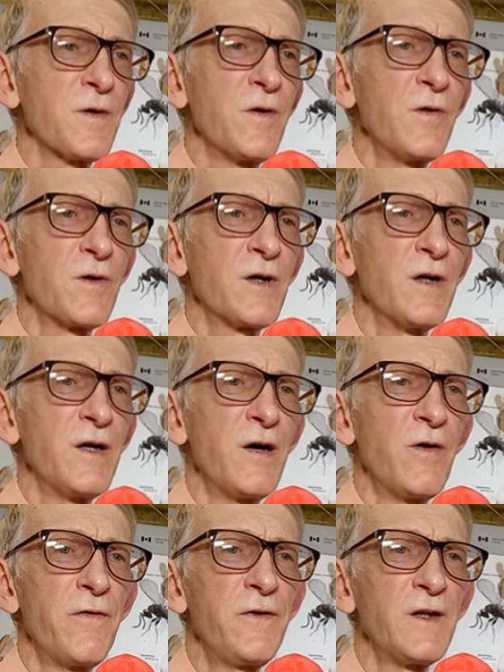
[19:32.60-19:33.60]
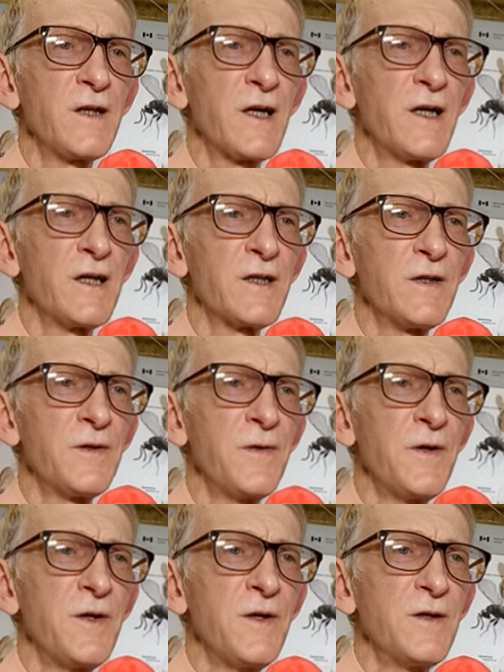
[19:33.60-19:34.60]
Okay, our field collecting
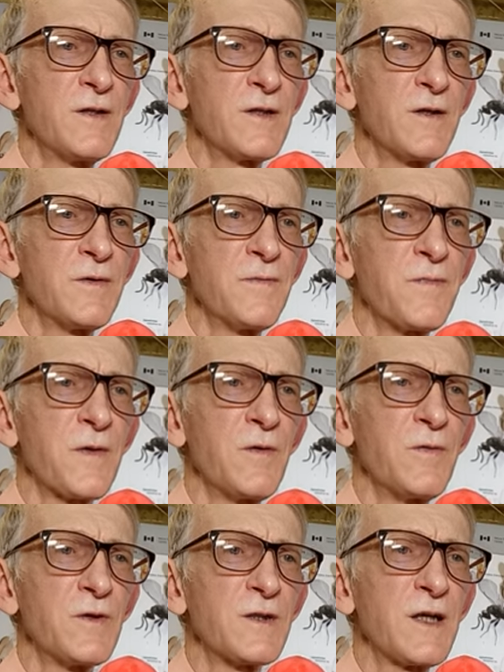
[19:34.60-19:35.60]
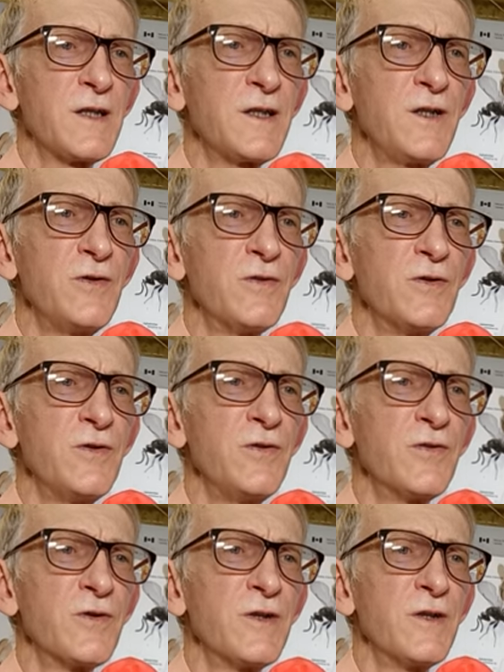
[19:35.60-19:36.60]
was continued
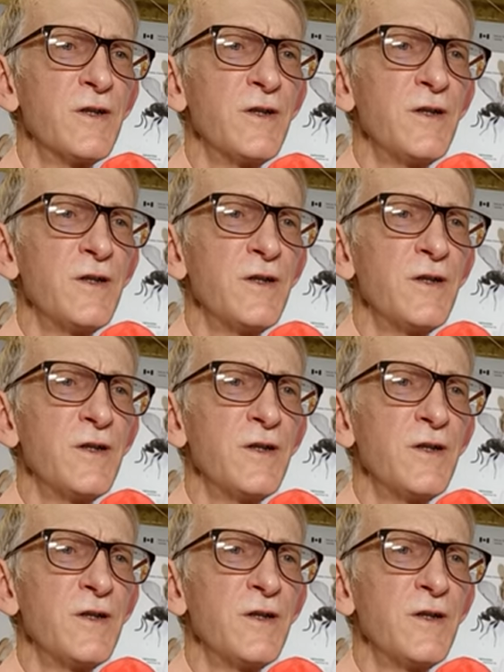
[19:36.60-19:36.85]
during